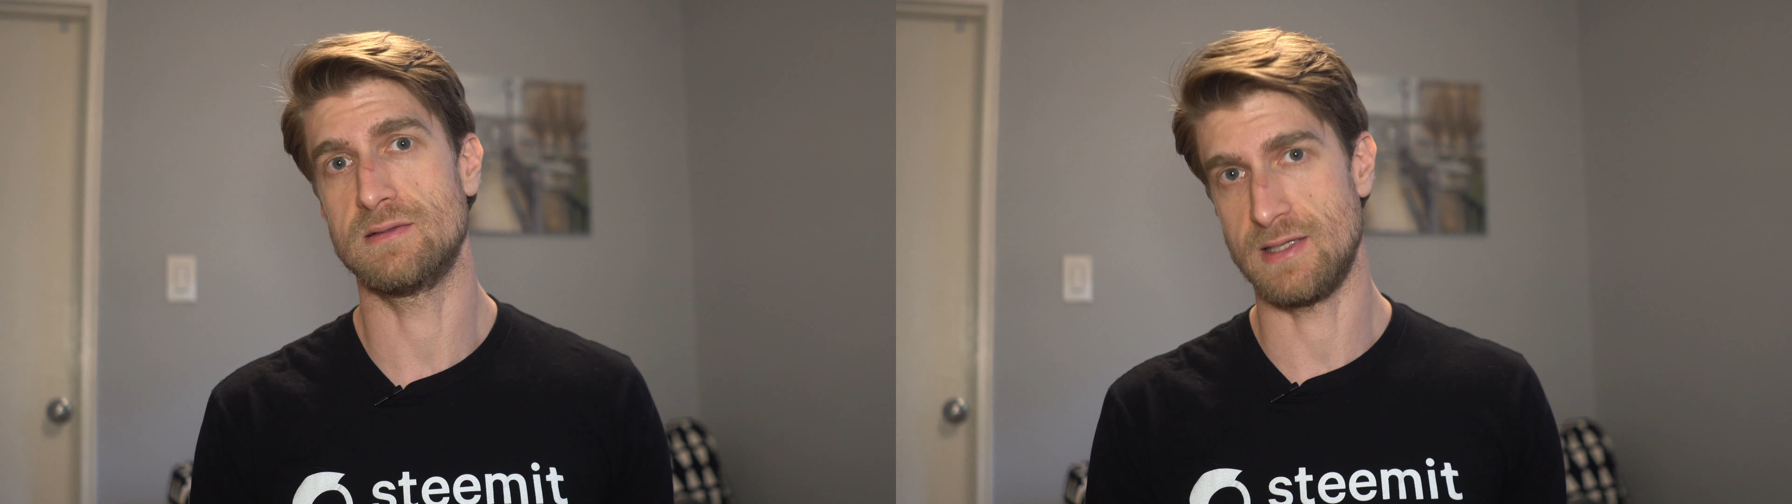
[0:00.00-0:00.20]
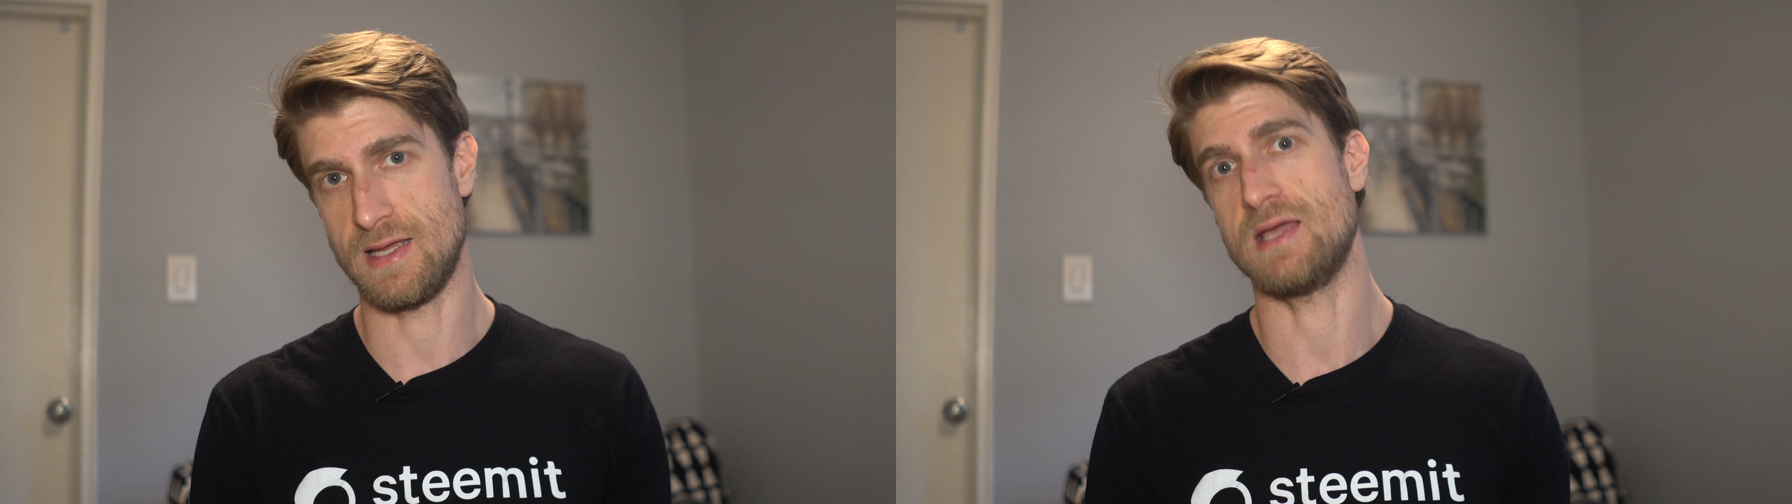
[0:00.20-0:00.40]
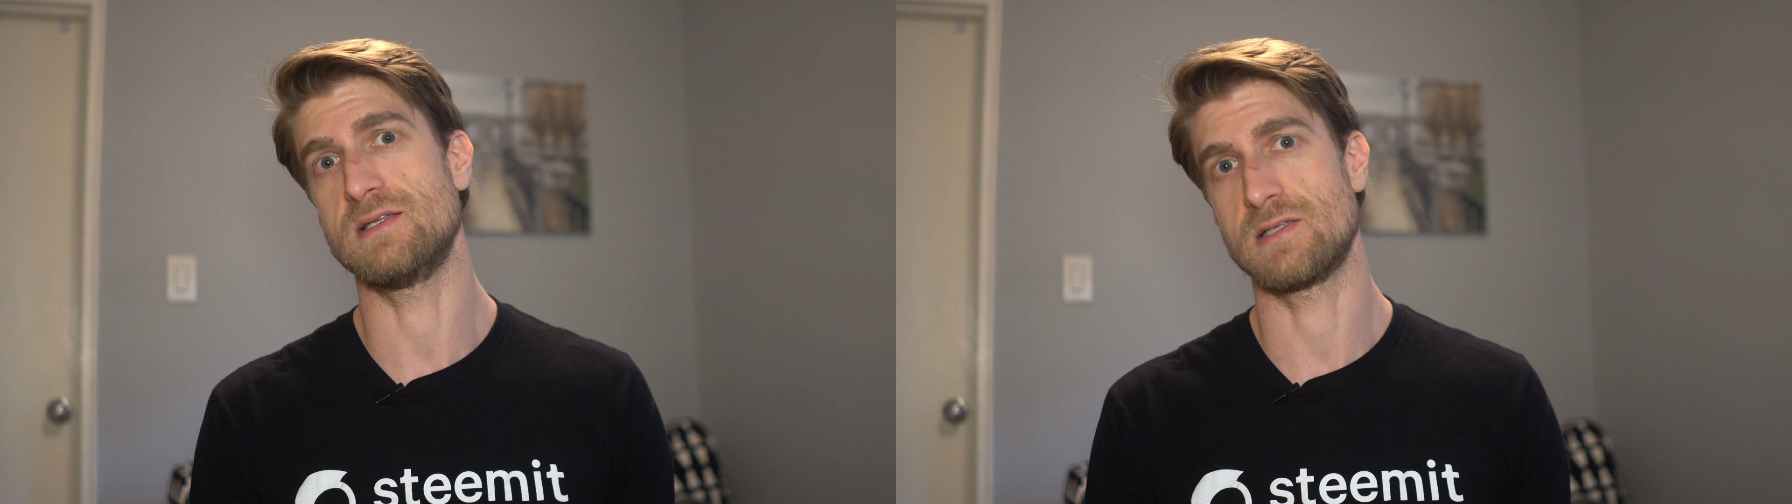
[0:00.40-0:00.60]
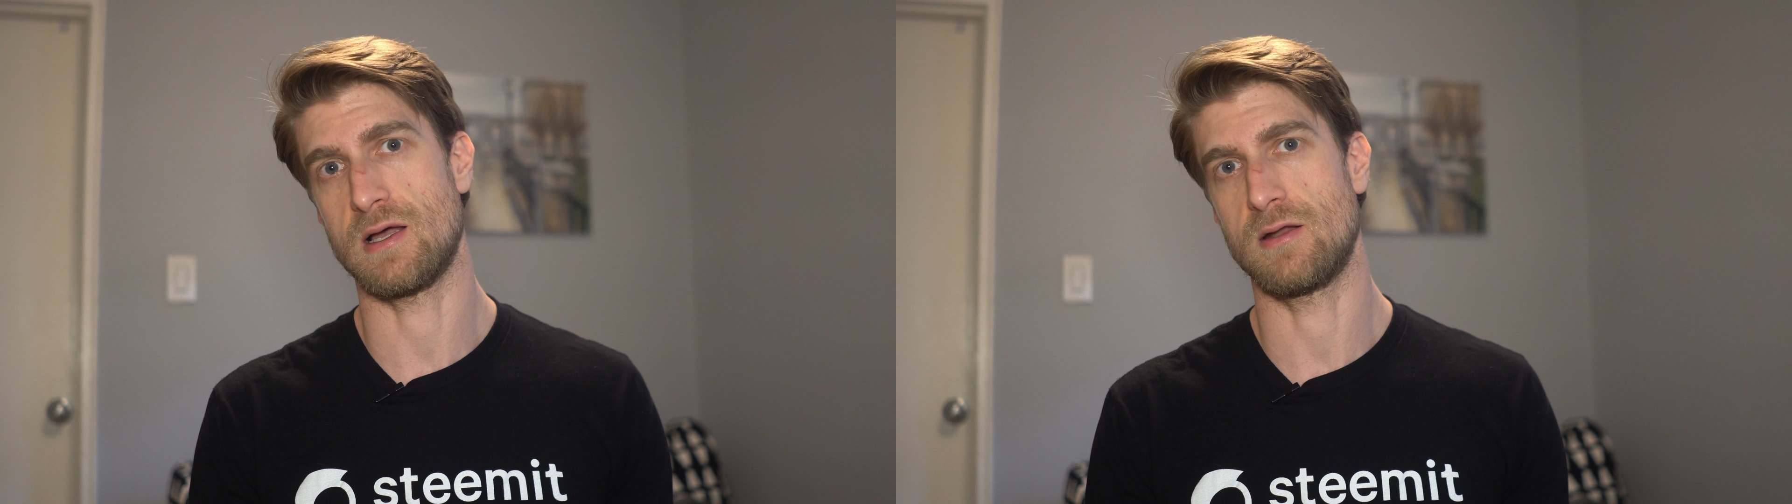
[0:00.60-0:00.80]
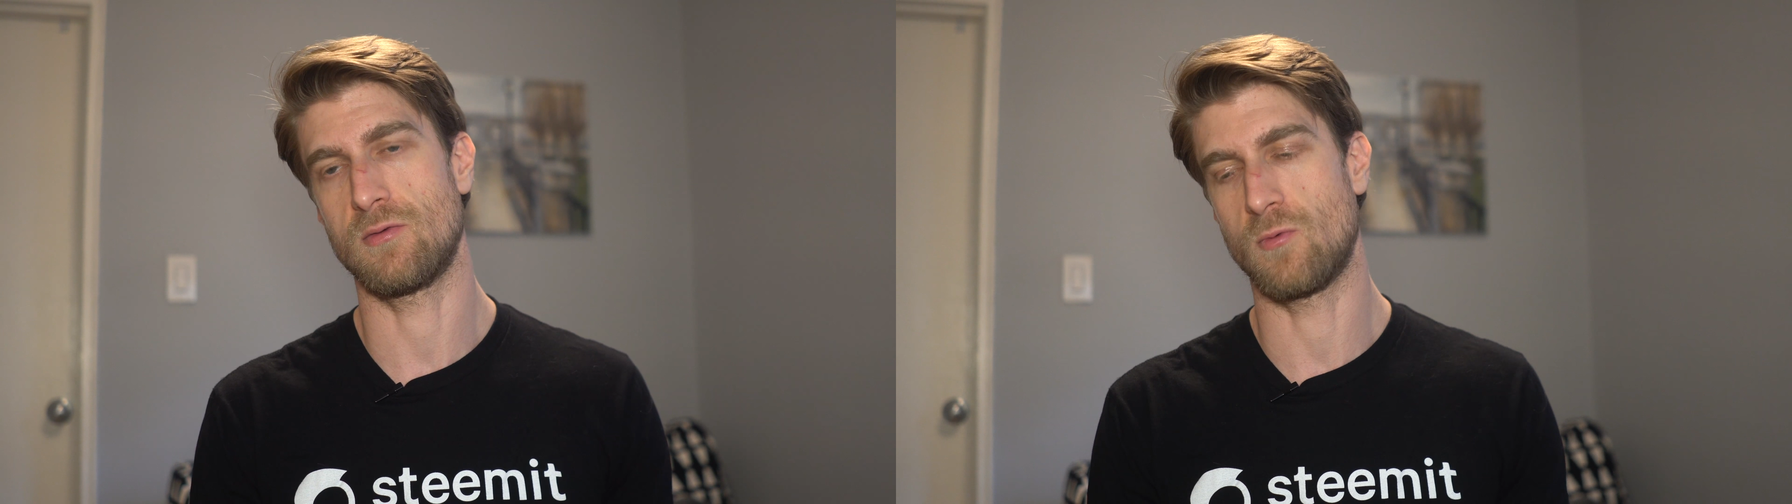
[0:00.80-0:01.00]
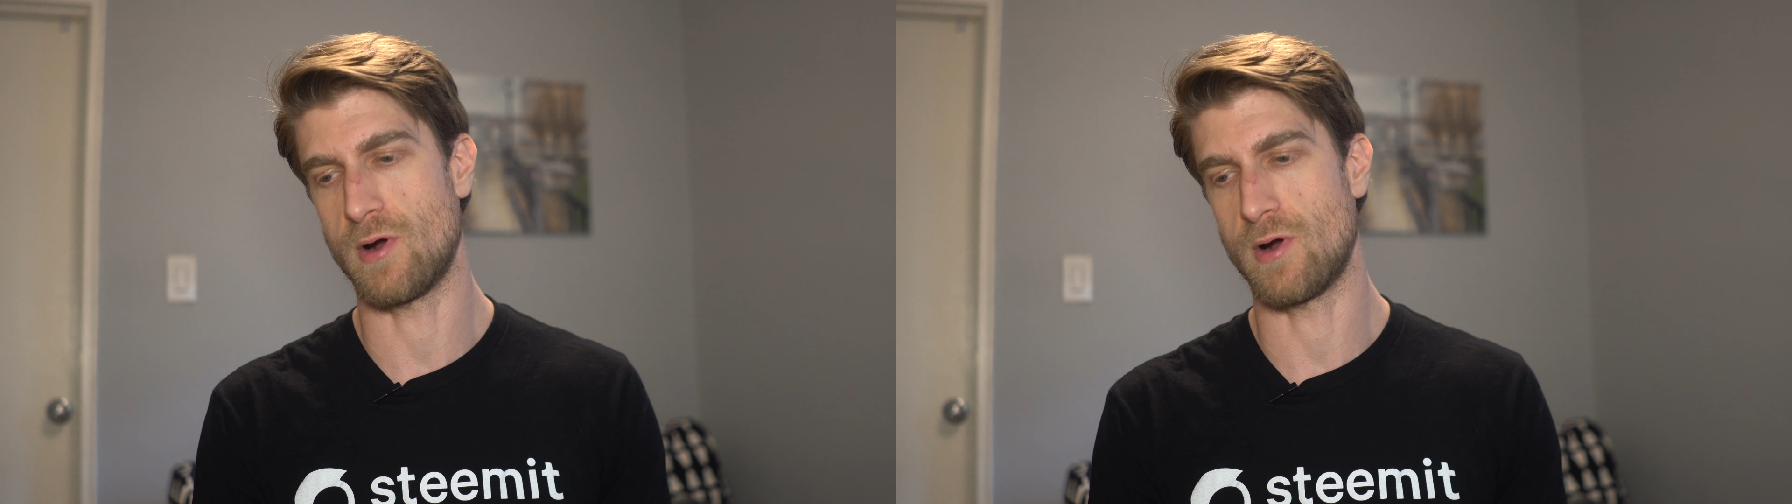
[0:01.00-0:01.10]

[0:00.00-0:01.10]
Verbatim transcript: liaison,